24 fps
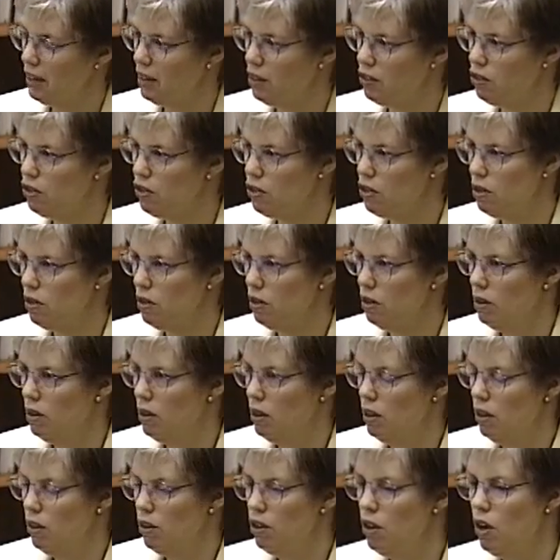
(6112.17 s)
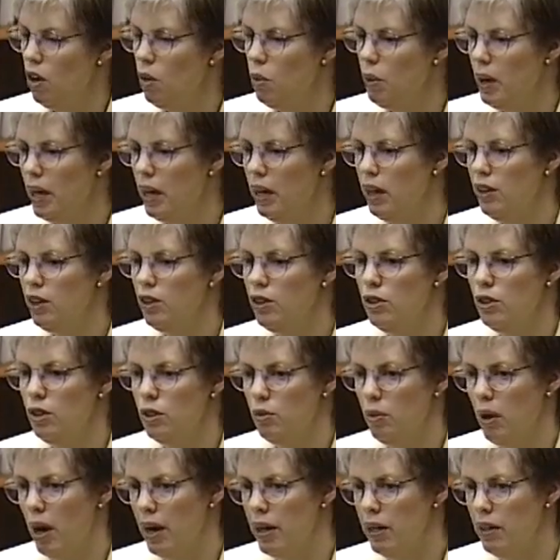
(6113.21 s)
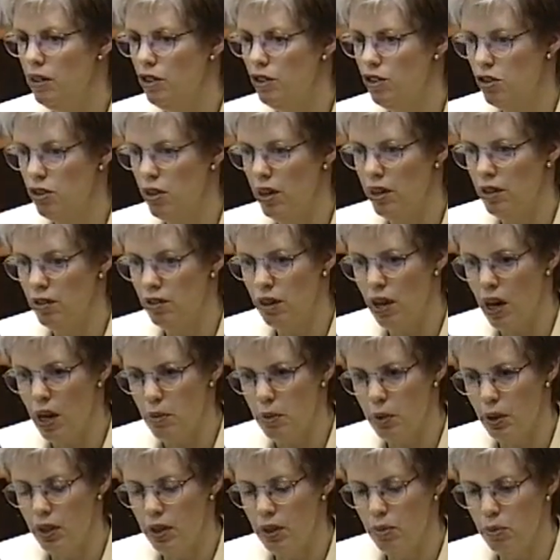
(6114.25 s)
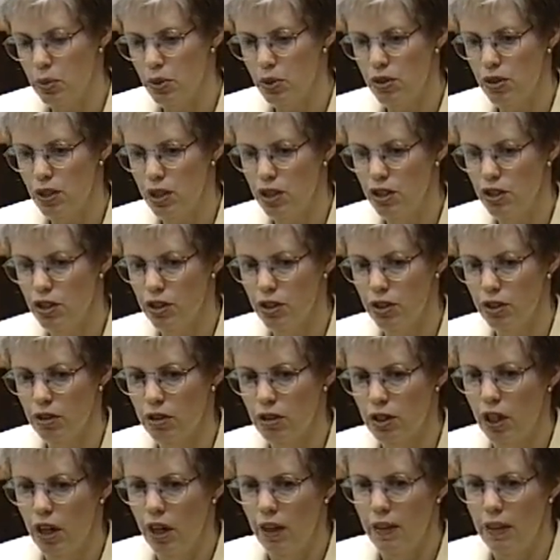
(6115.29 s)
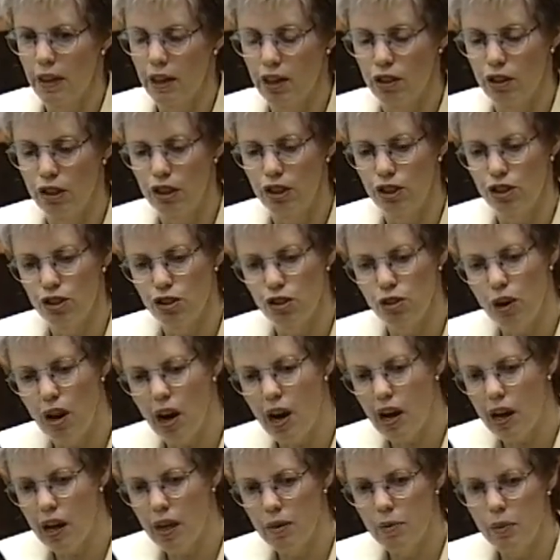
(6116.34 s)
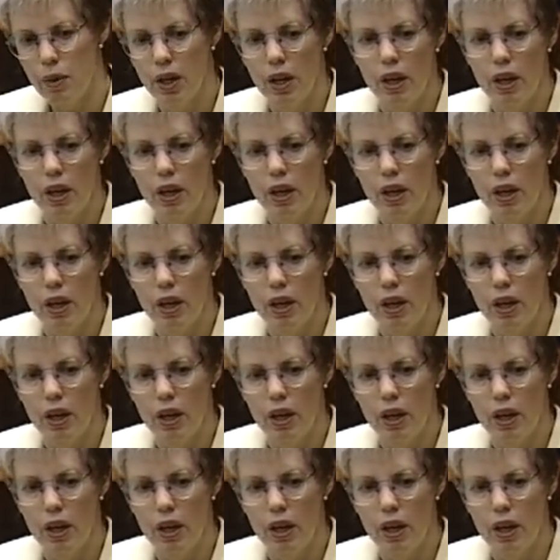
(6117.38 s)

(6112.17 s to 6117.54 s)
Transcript: There's no way you could write a standard operating procedure that could describe